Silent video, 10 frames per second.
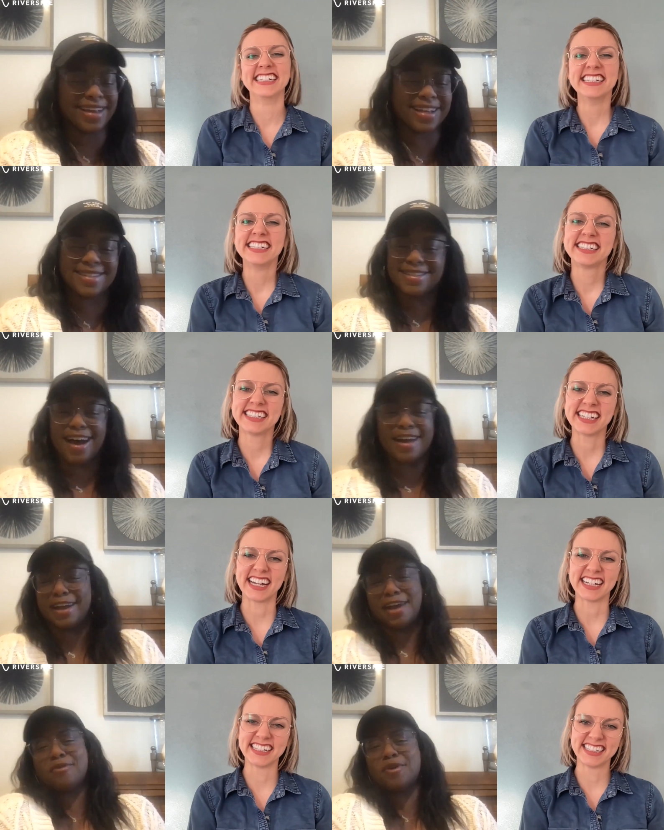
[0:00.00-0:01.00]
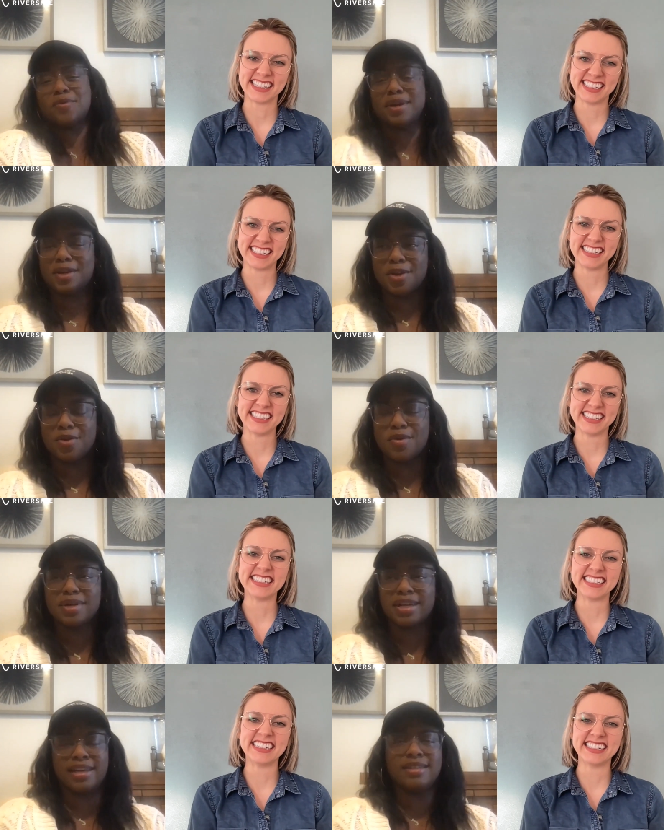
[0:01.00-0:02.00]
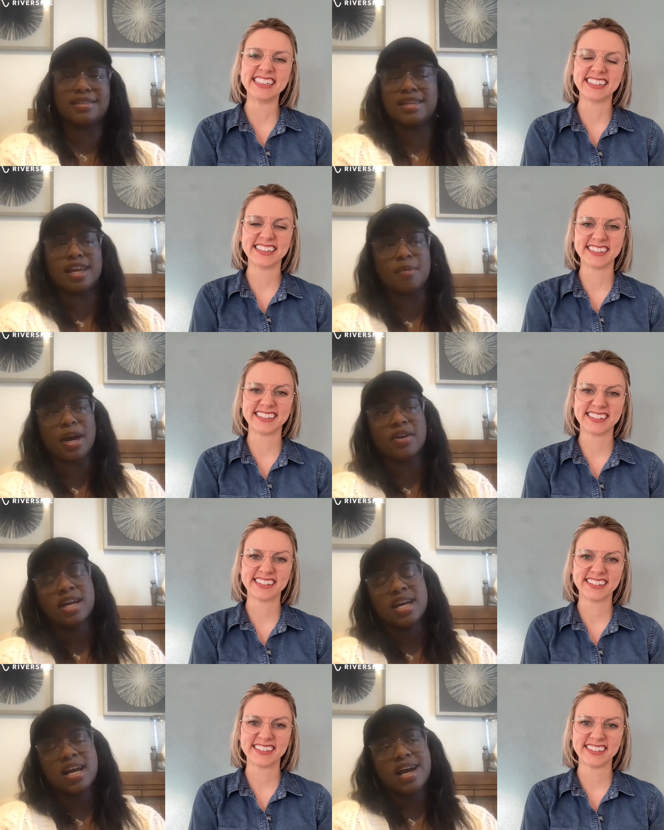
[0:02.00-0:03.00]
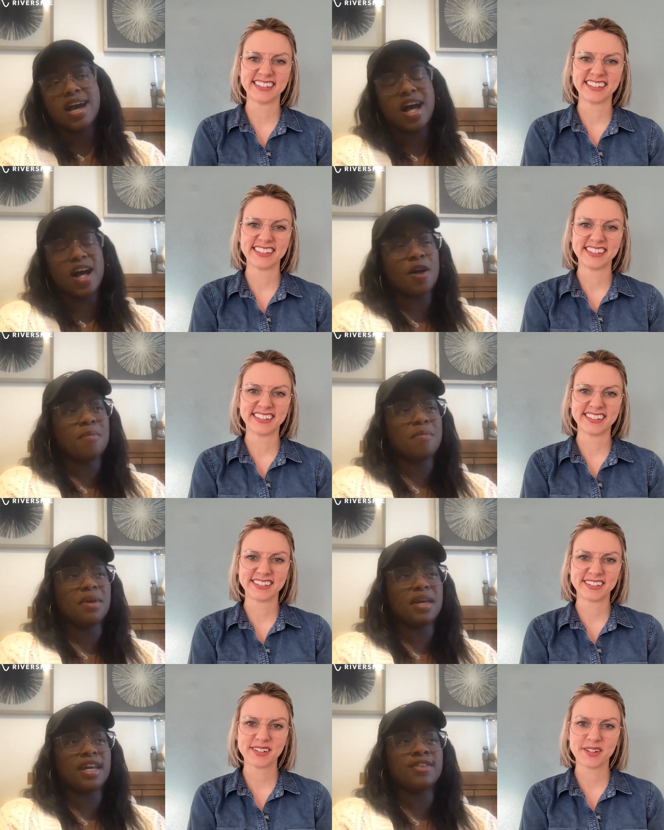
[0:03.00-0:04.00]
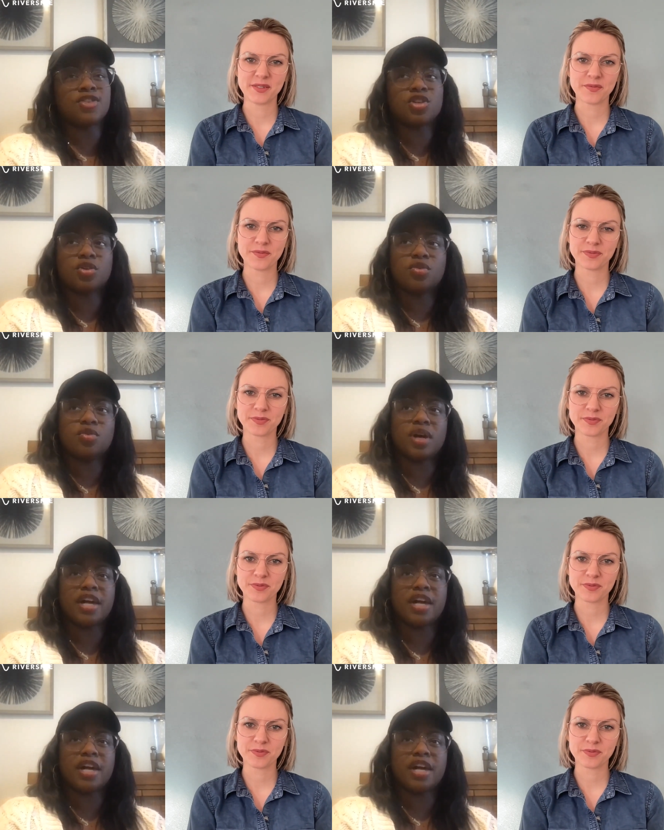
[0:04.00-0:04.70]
Speaker 1: it's not ever what you know a kid's thinking about um, and so